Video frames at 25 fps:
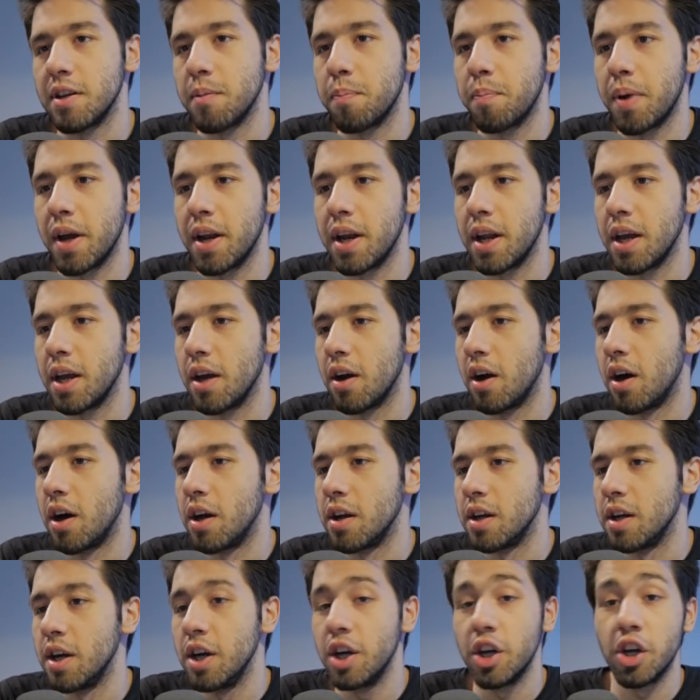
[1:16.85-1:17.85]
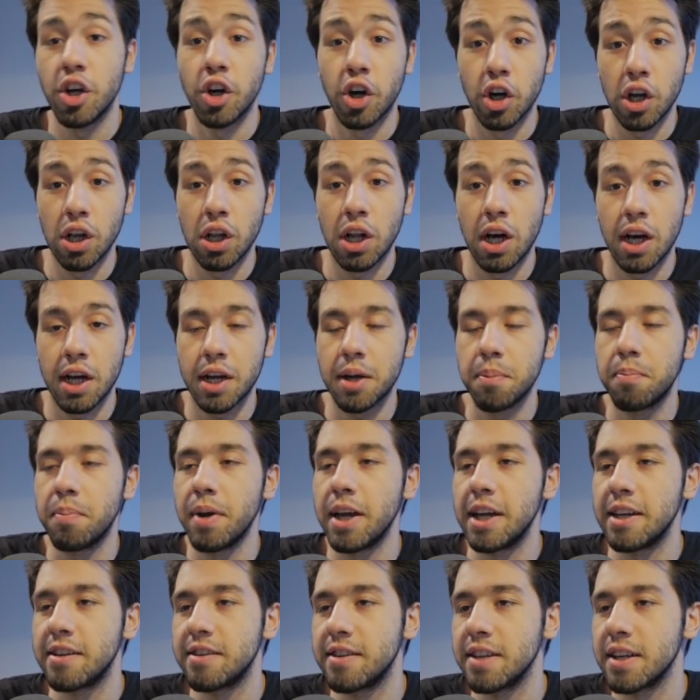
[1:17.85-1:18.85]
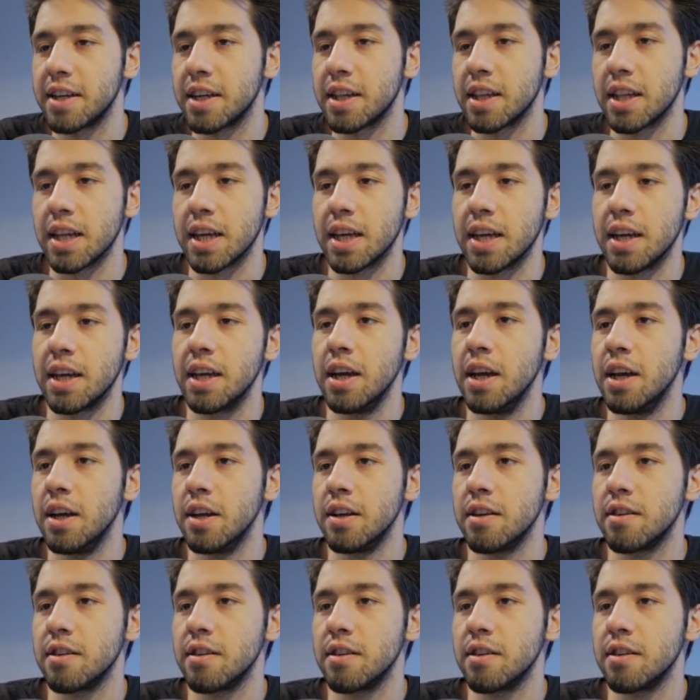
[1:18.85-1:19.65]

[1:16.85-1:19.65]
depending on your luck, basically.